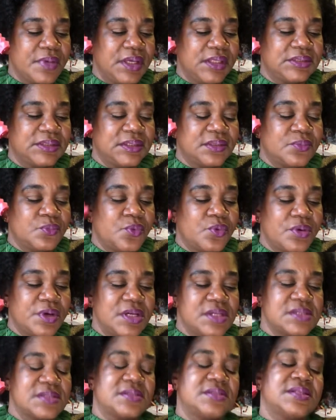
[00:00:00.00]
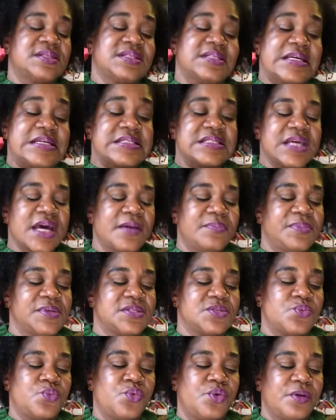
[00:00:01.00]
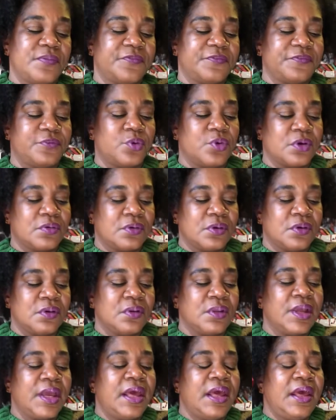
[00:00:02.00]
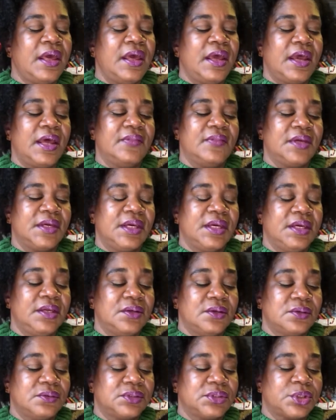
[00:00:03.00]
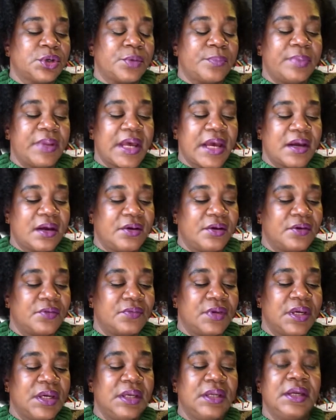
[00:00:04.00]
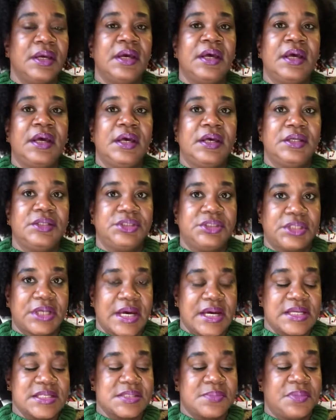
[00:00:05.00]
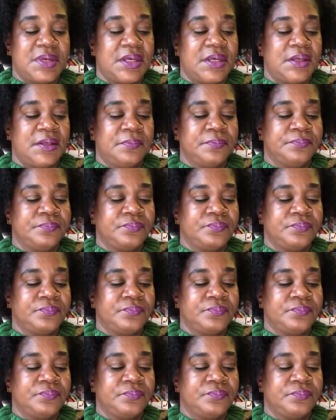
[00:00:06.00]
The scent type is warm floral, and the key notes are blackcurrant, jasmine,